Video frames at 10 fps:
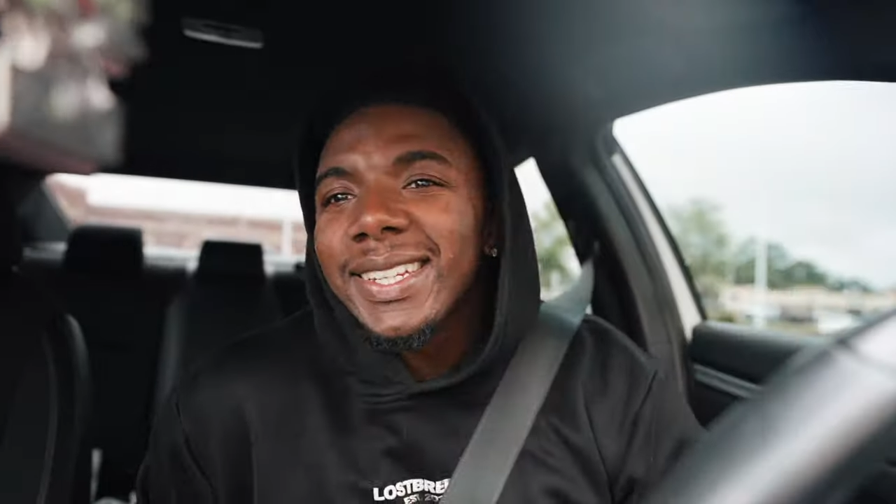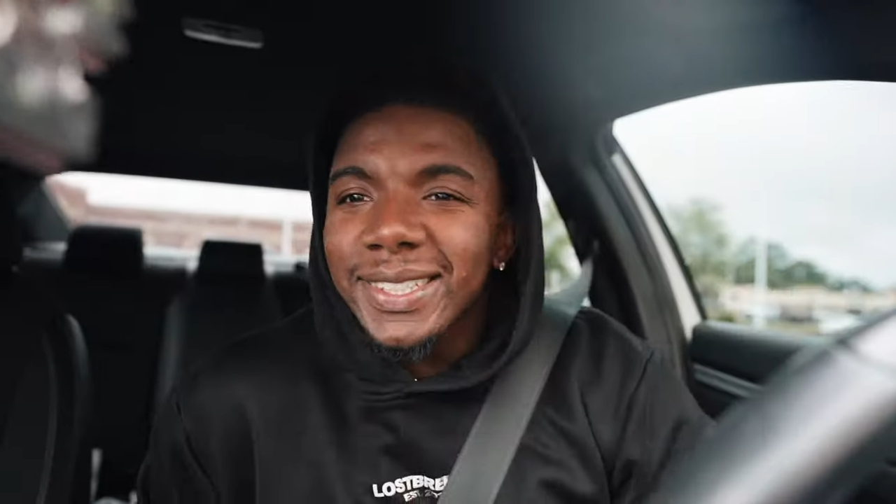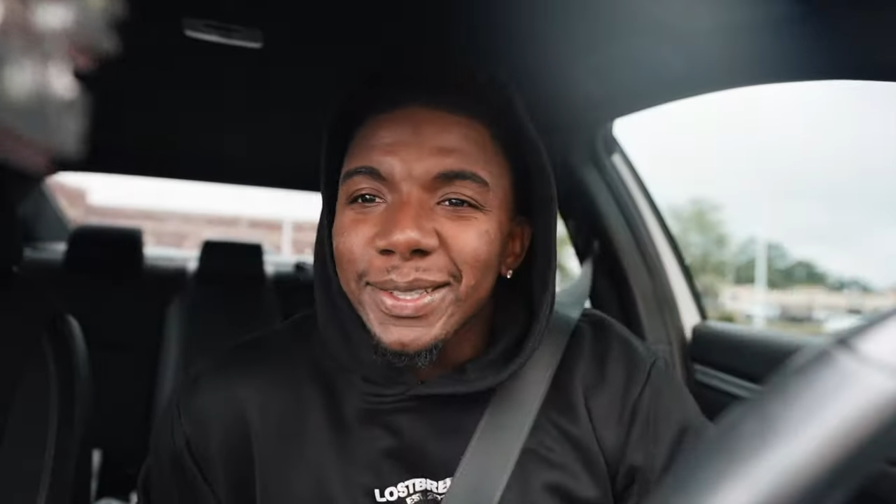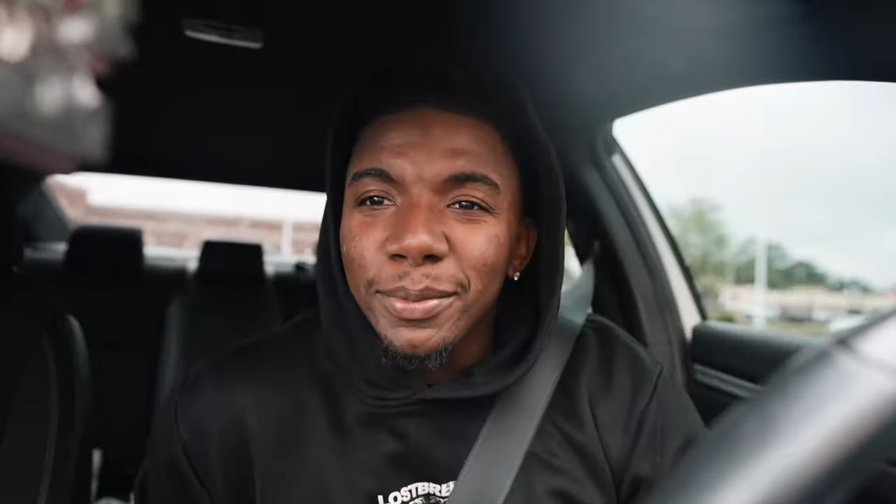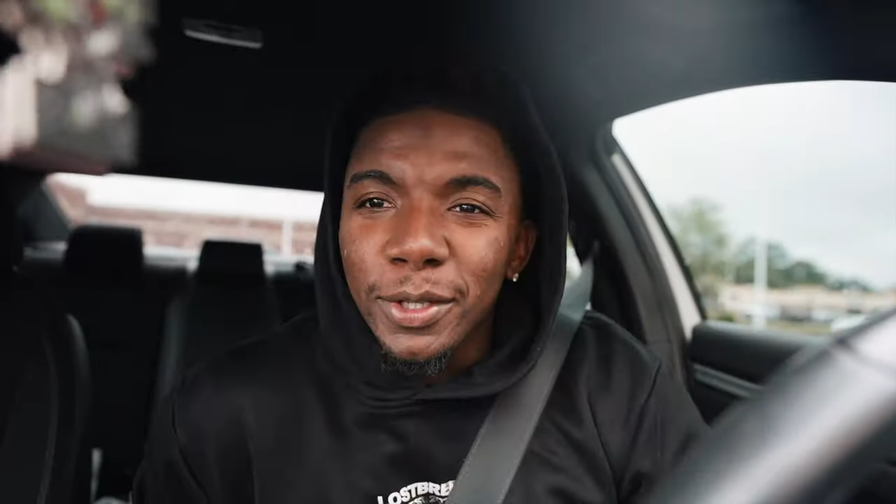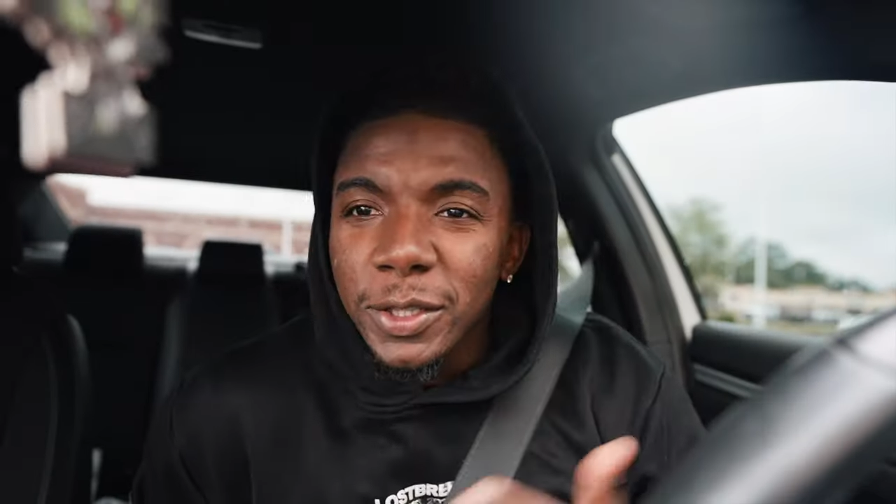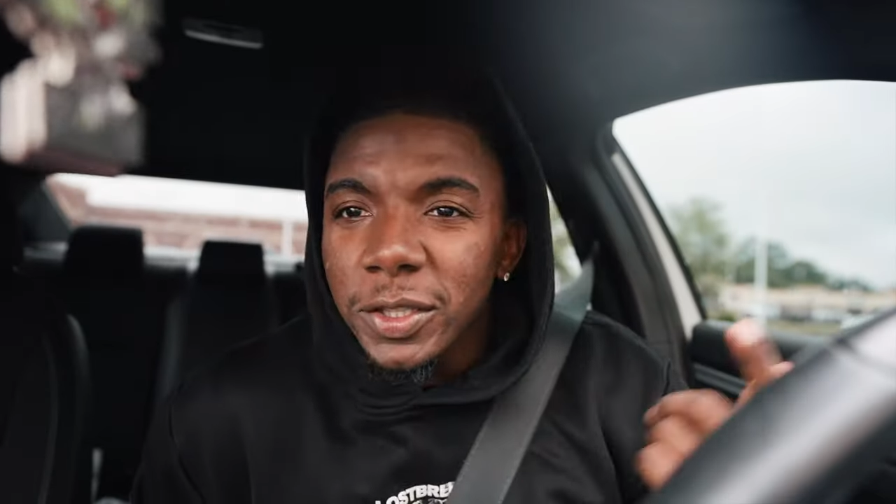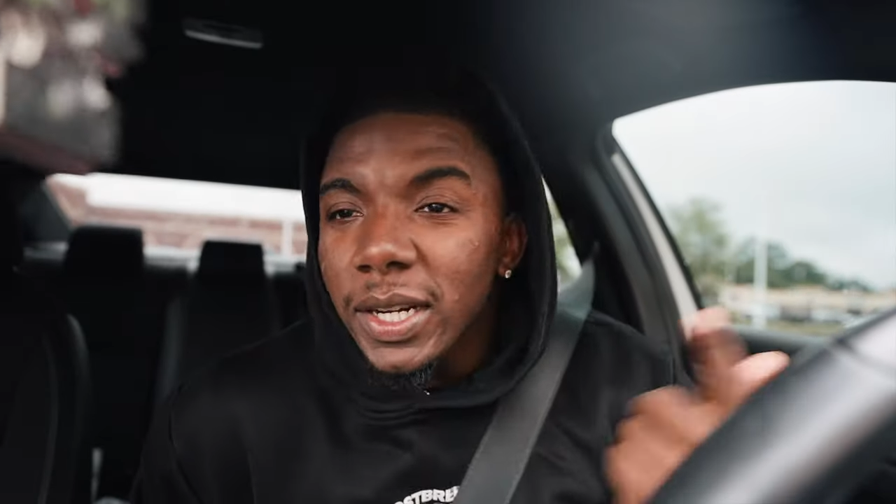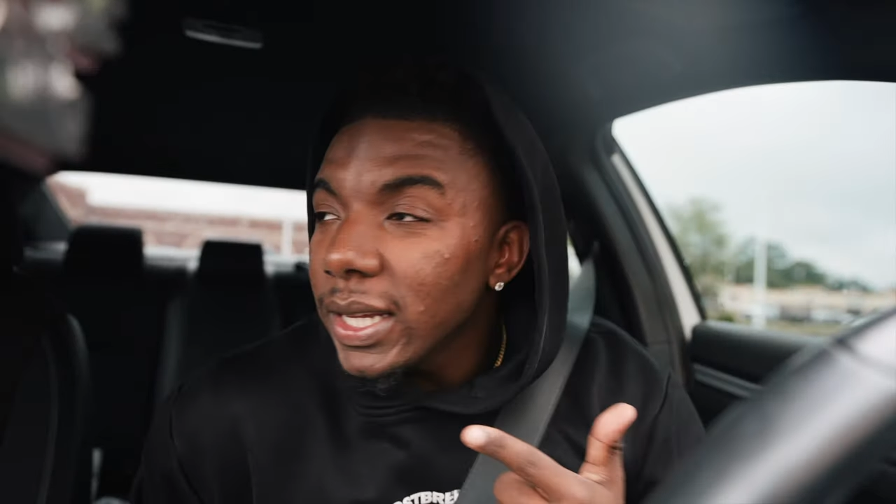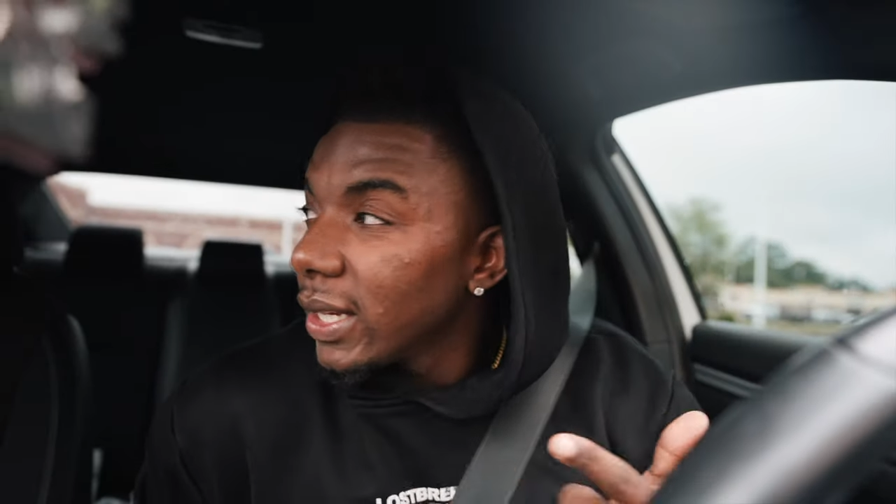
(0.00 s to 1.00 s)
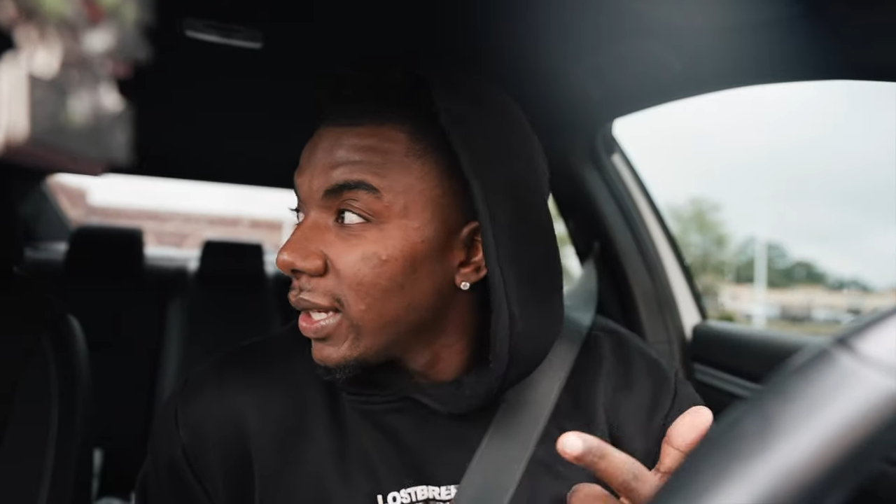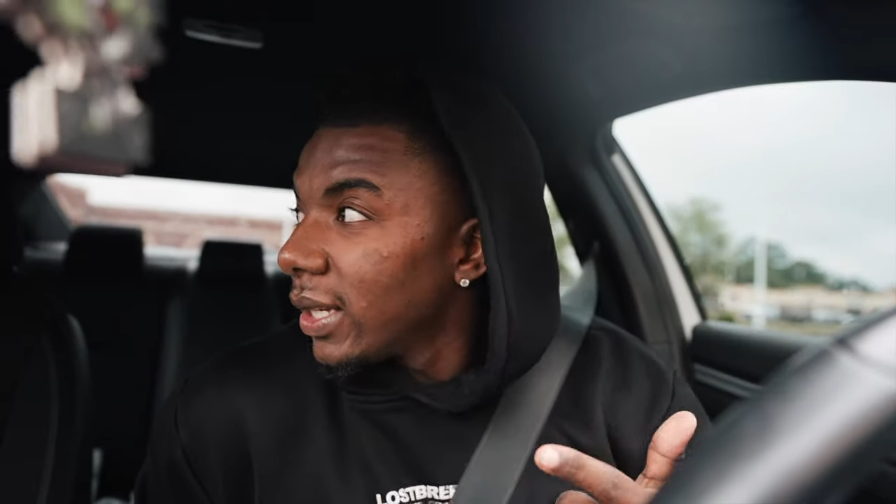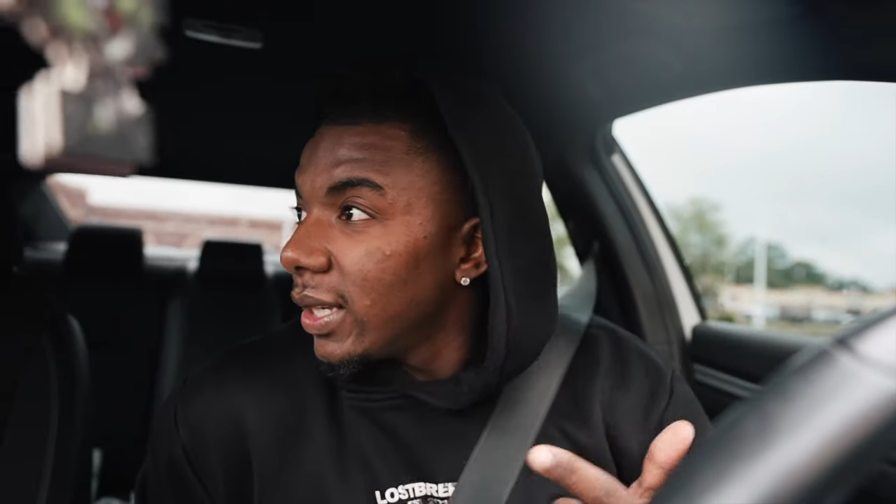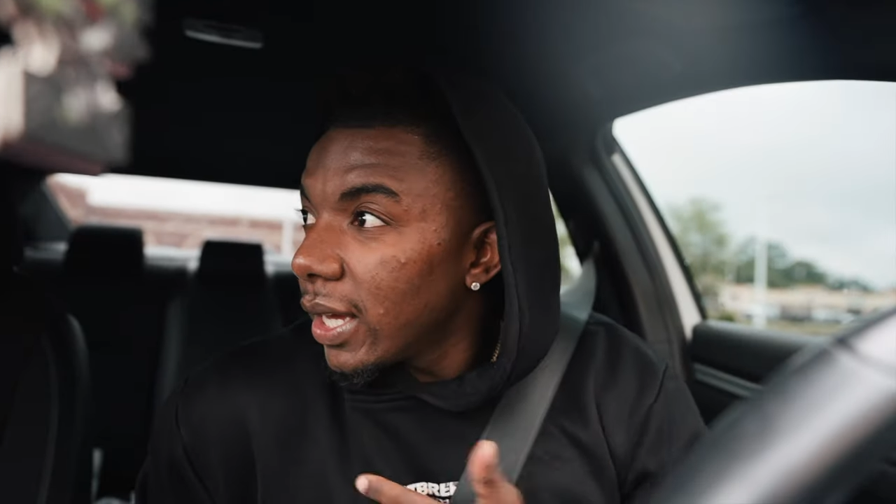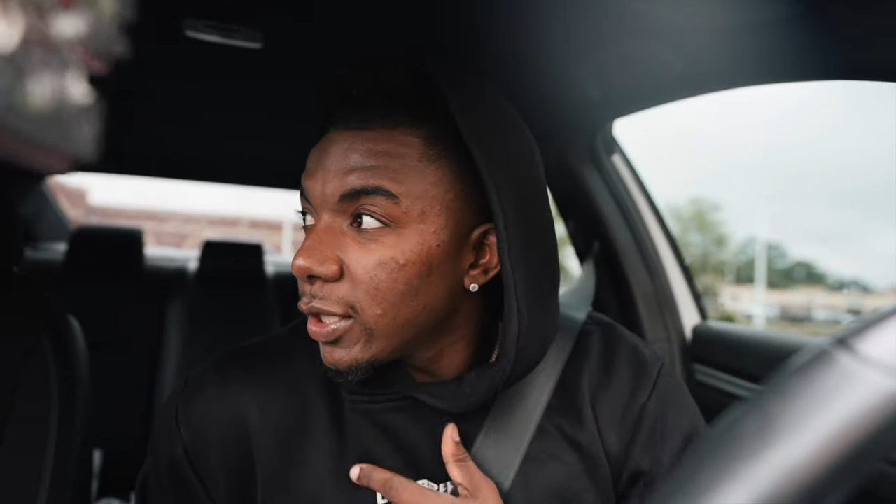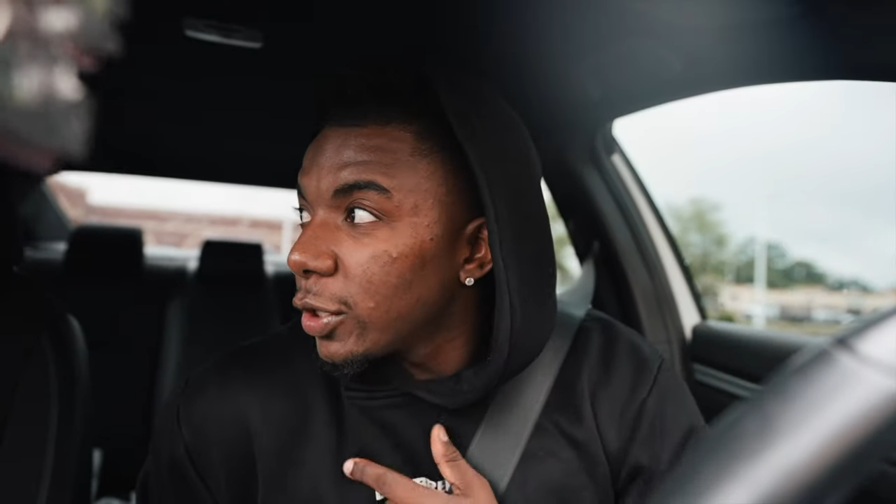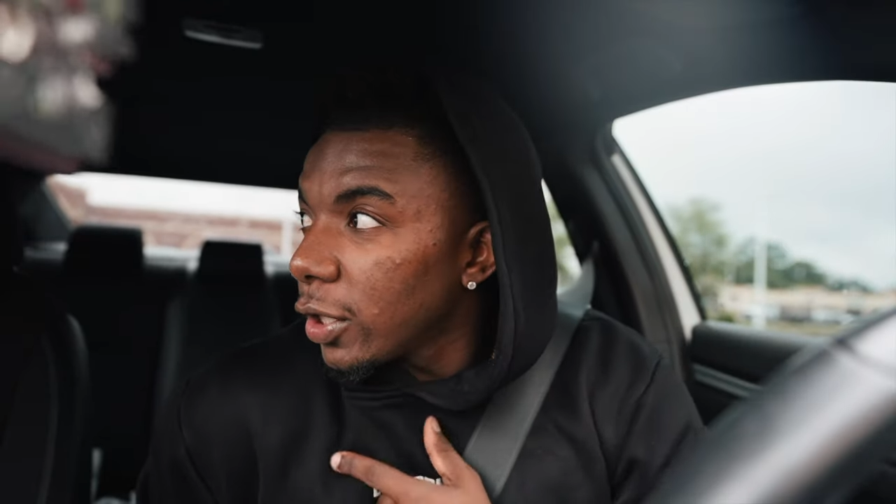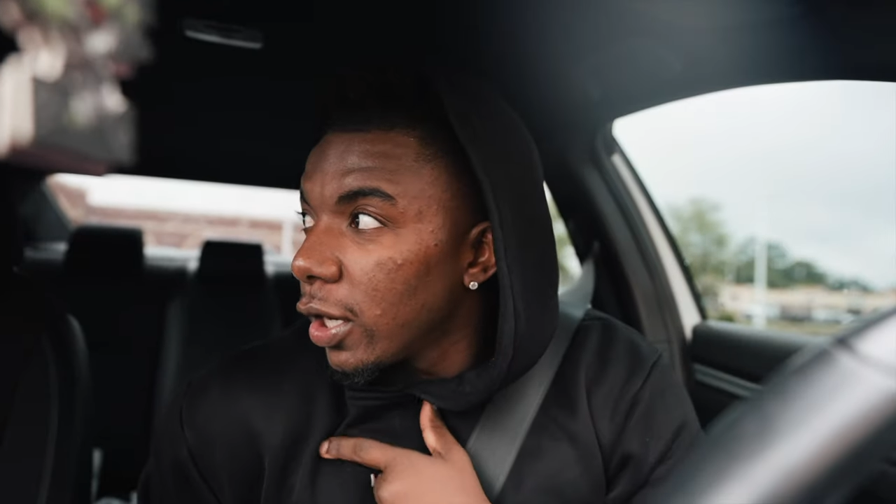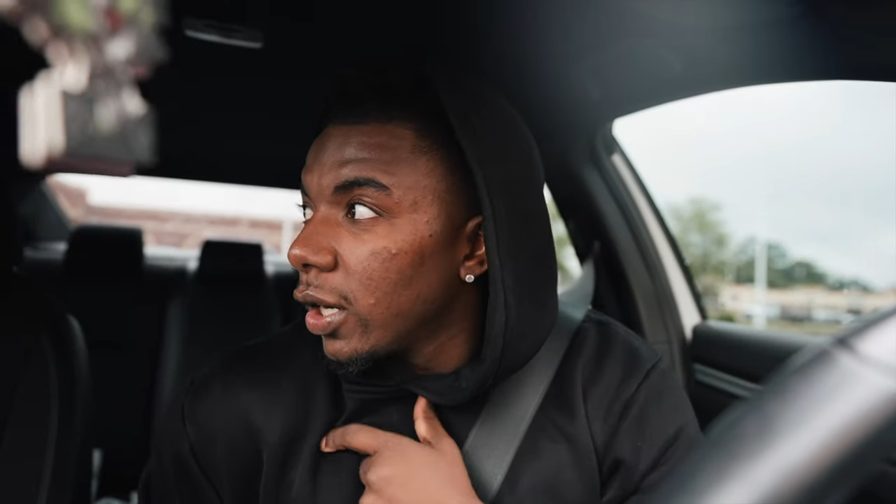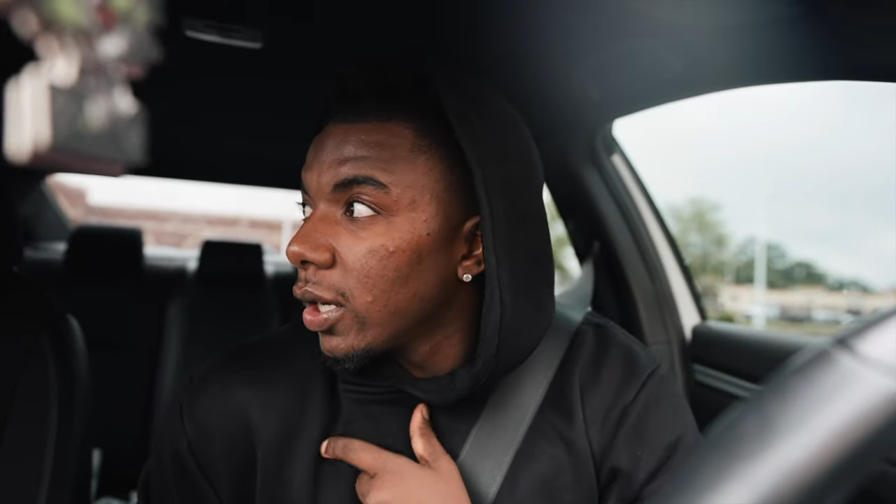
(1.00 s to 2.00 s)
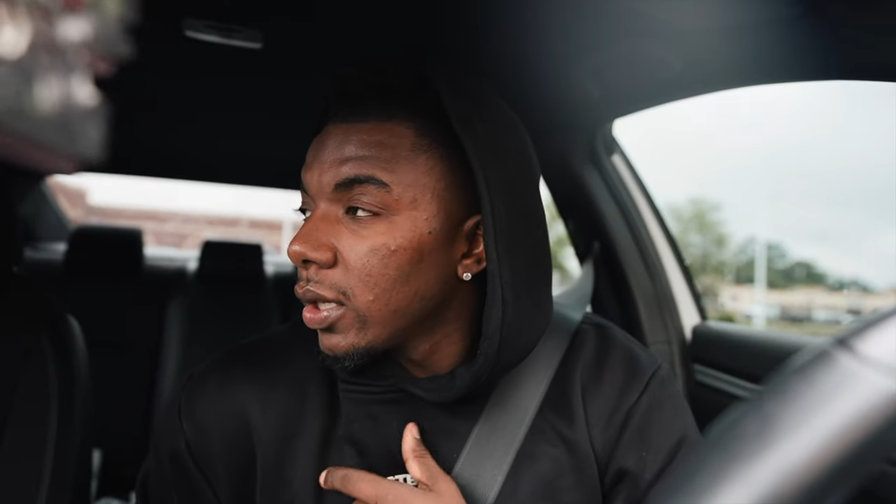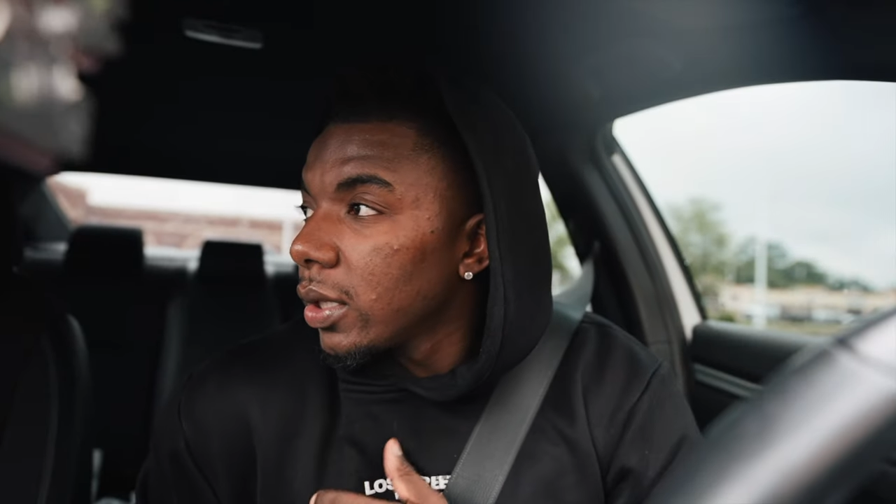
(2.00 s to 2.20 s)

It's your boy Dre. Yes, sir.